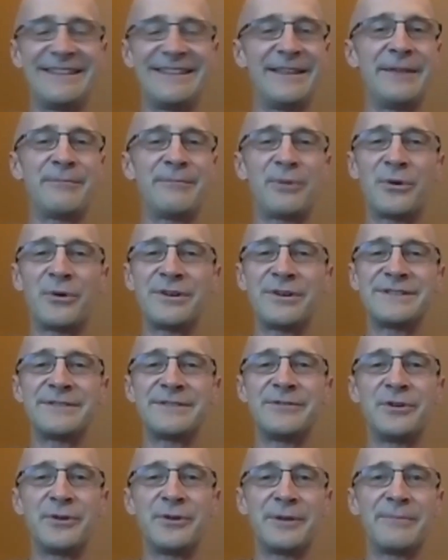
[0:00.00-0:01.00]
importance of
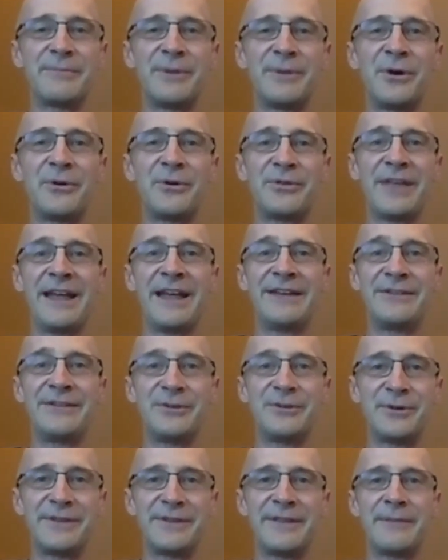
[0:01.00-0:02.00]
doing both and
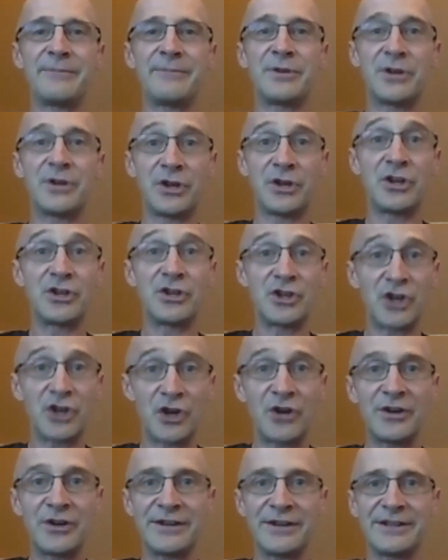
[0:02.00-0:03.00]
doing
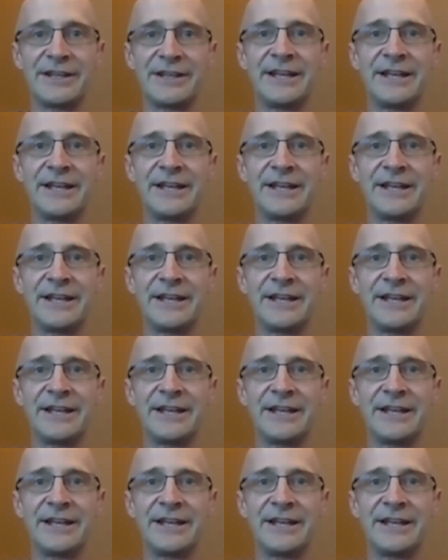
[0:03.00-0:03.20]
concurrently and